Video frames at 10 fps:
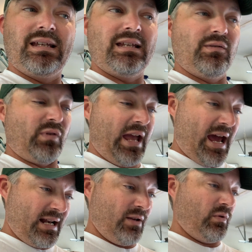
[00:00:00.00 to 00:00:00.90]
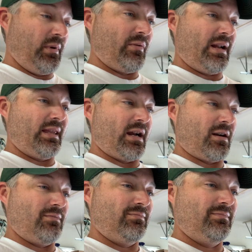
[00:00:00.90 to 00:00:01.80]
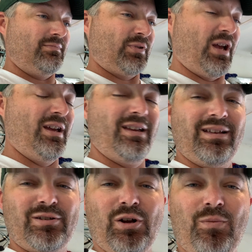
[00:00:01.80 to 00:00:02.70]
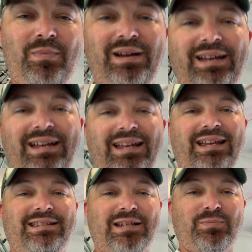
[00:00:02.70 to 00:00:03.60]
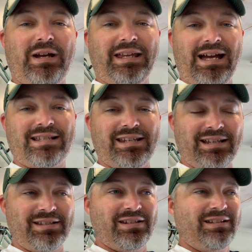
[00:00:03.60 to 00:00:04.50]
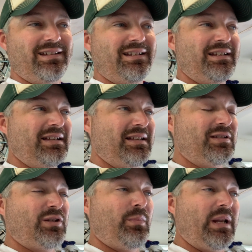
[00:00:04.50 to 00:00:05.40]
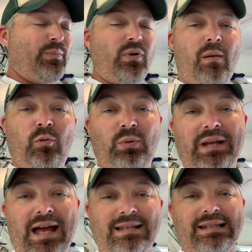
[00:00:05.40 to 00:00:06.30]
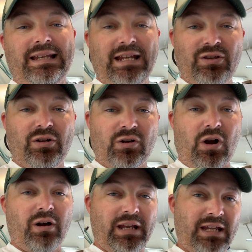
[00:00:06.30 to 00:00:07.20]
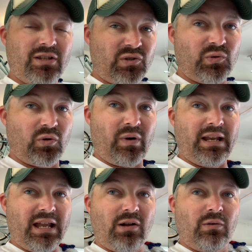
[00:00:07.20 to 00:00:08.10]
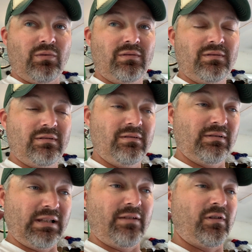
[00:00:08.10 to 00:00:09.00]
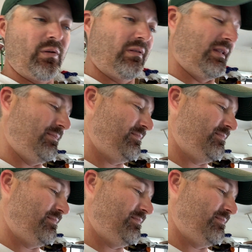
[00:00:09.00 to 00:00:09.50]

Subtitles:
if we had it, it would be right there." So he says, "My guess is somebody probably has it in their cart in the store right now, leaving with it."